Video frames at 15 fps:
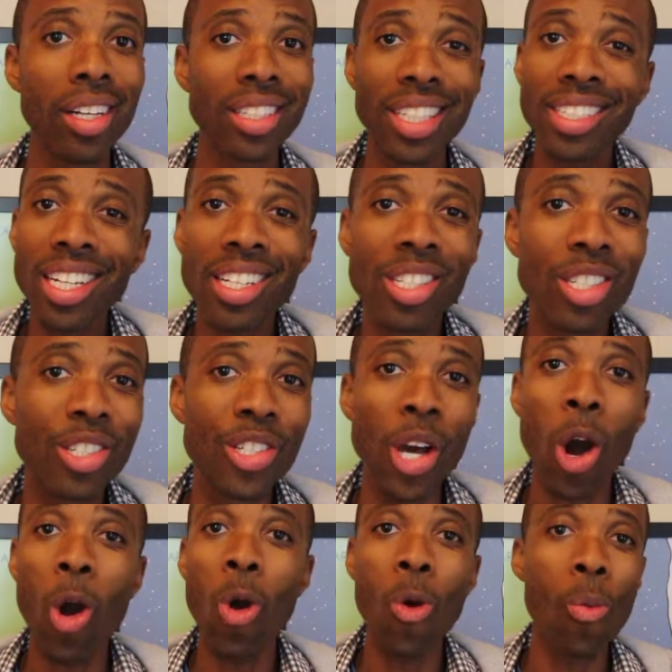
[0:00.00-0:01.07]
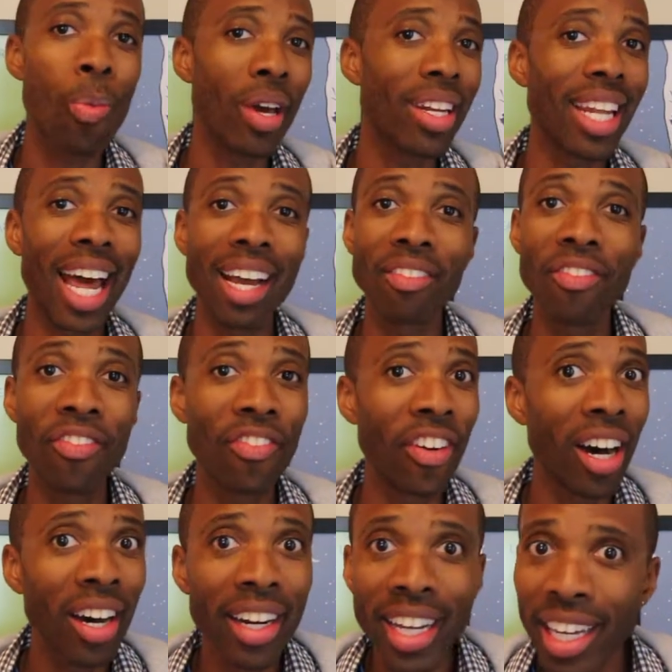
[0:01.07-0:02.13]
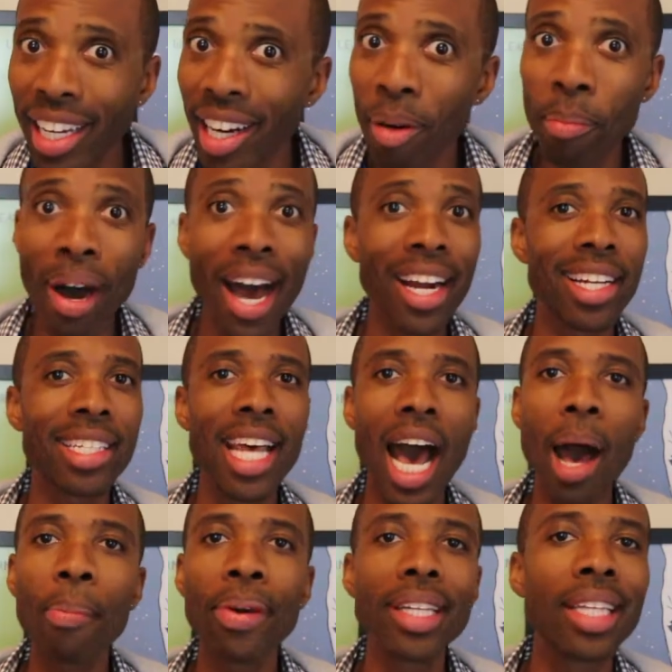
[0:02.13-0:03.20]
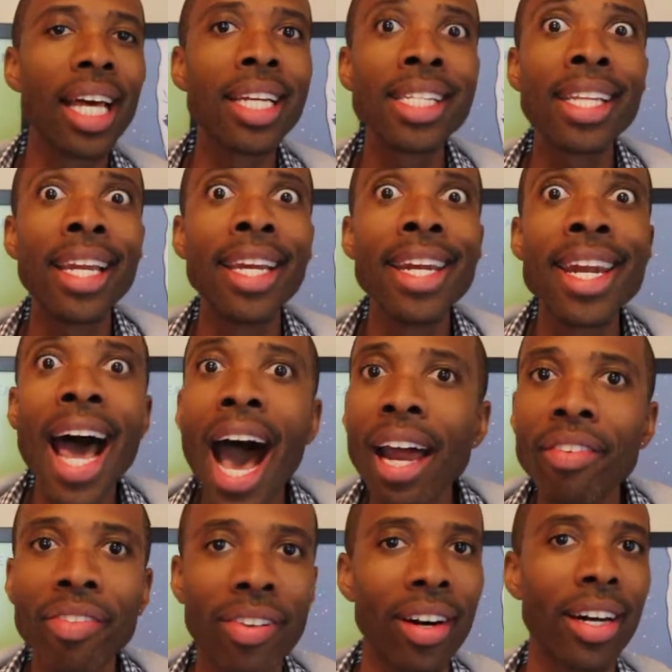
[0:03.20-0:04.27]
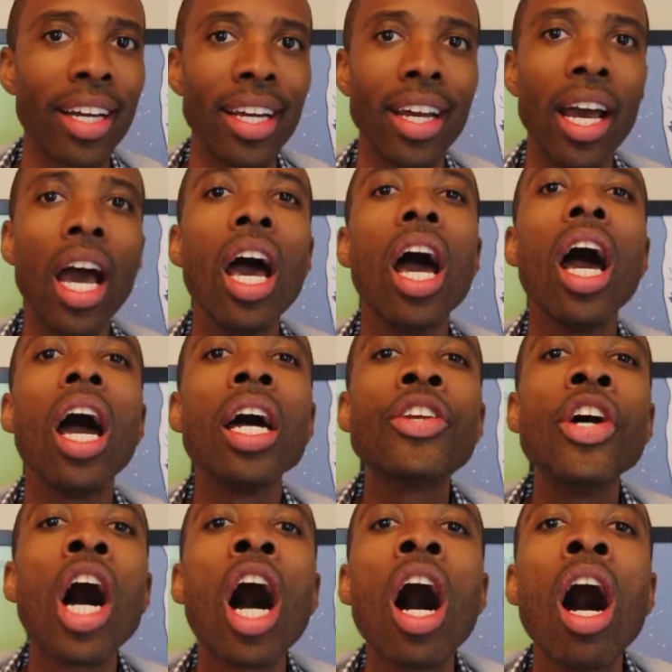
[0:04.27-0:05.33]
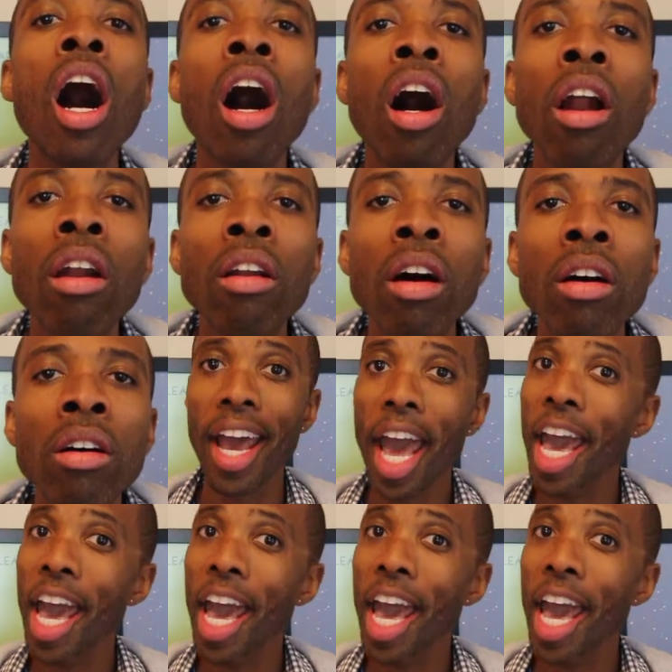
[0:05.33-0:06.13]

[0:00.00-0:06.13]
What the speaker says: She's just dope and like funny about a topic that is not funny at all.